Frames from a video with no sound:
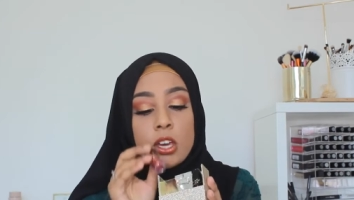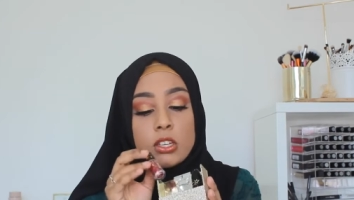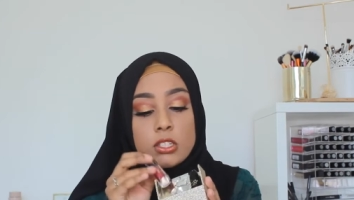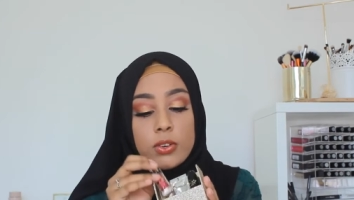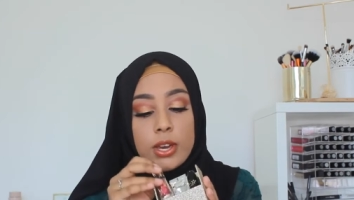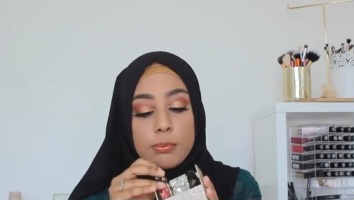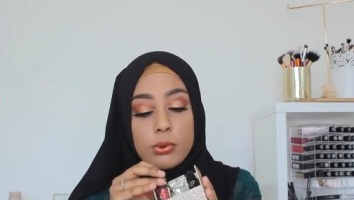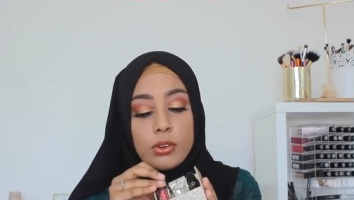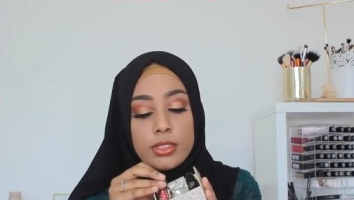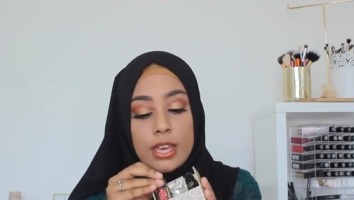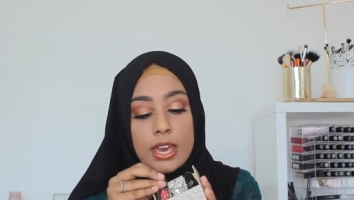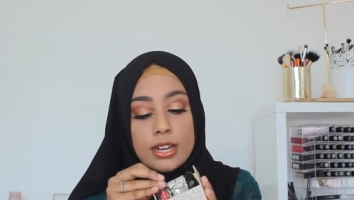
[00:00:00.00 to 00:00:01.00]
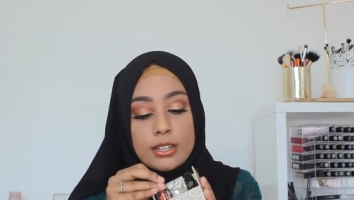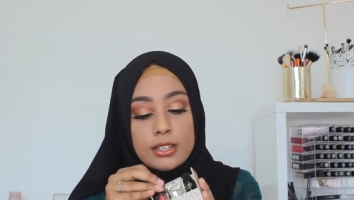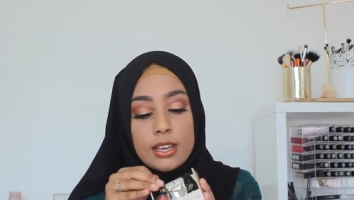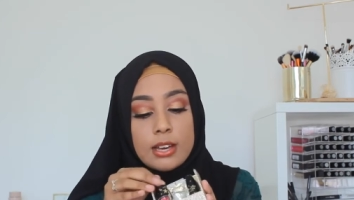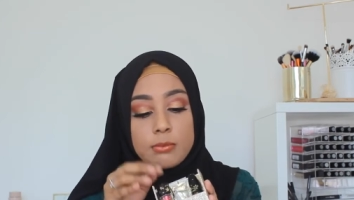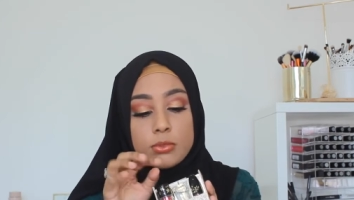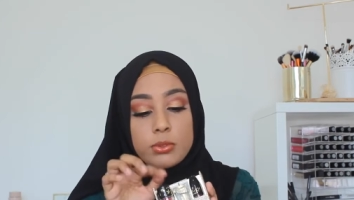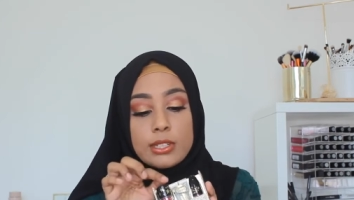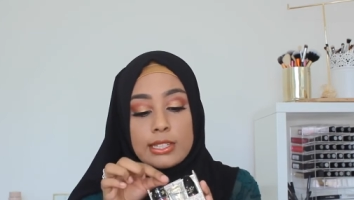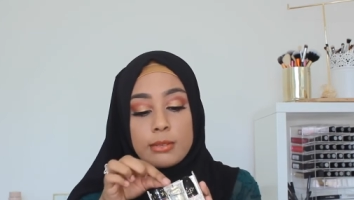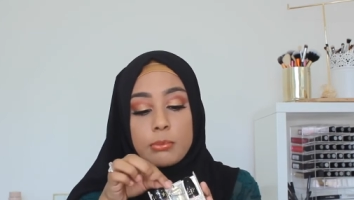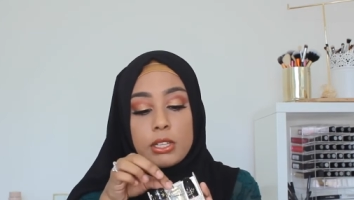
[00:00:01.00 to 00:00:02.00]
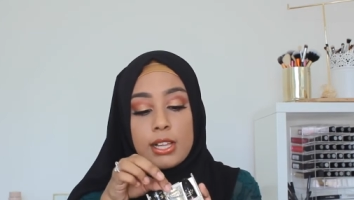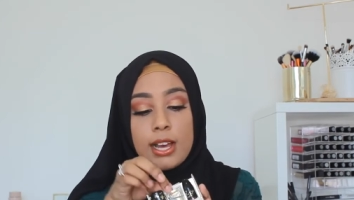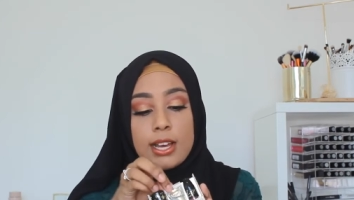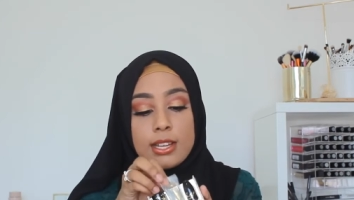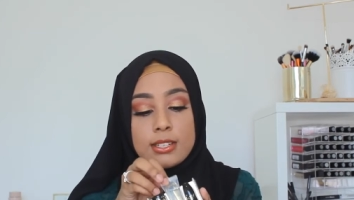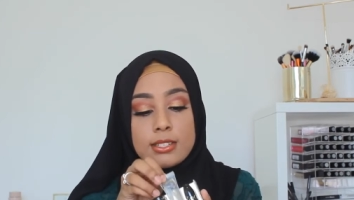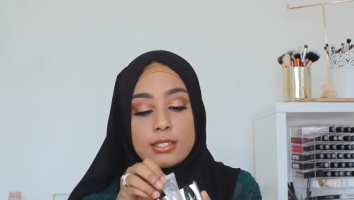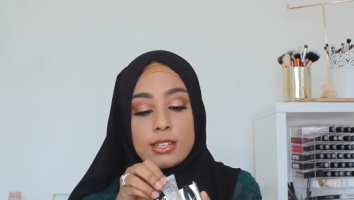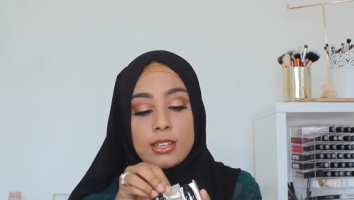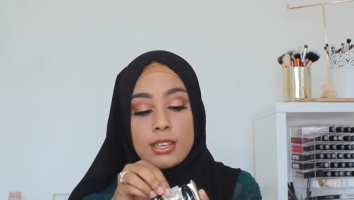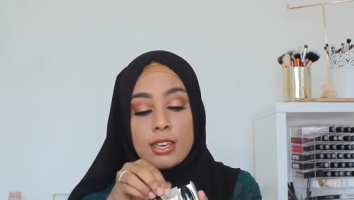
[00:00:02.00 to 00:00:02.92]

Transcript: So I bought that and it comes with a lip gloss